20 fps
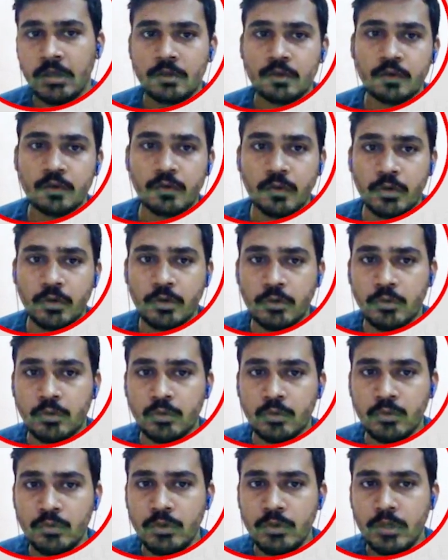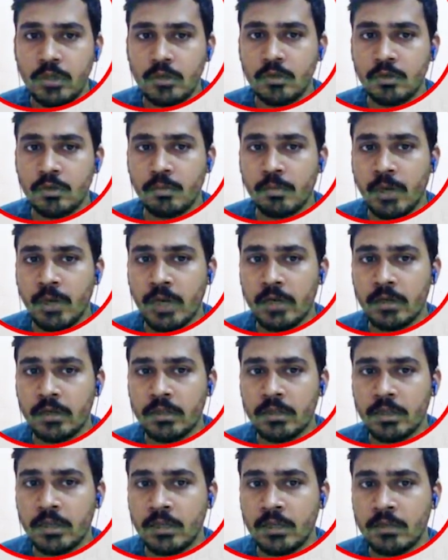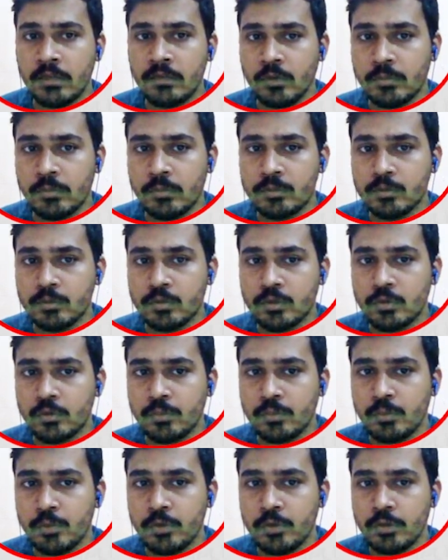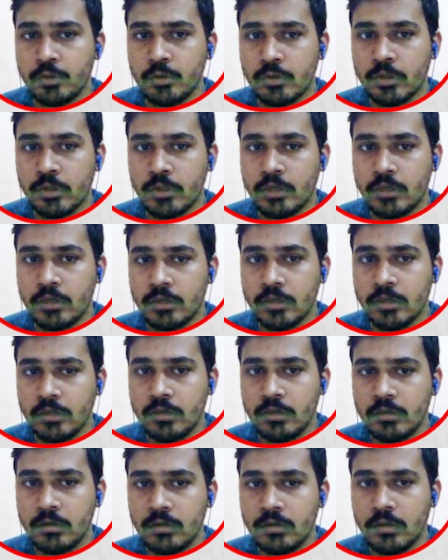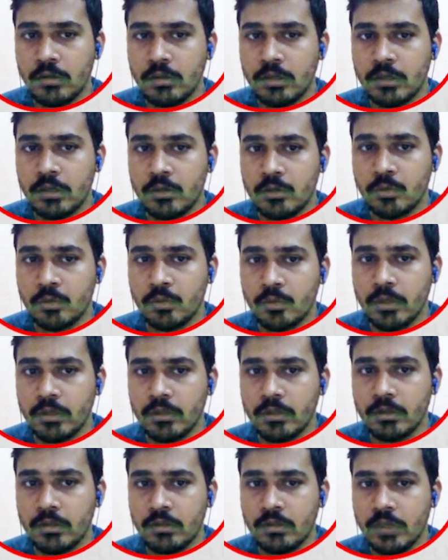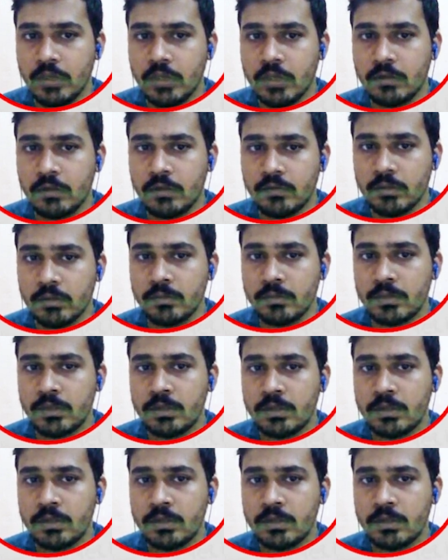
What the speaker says: So what you do, you buy an envelope. So you put your letter into an envelope.